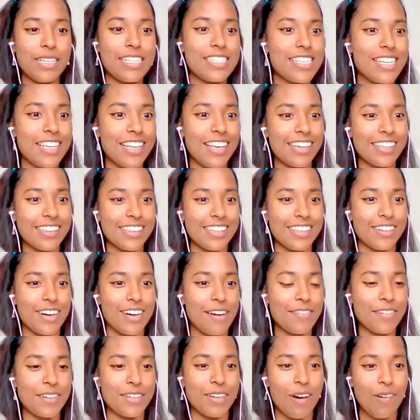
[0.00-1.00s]
is it like the
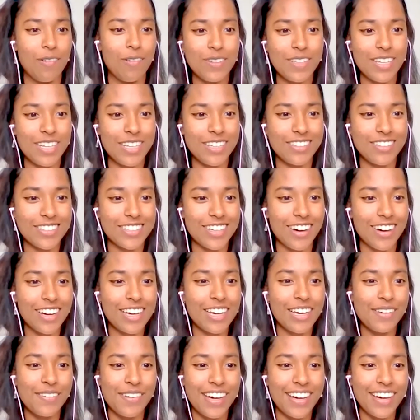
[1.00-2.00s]
graphic novel that you were talking
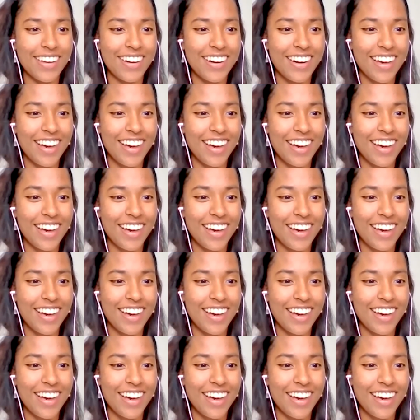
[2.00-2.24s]
about?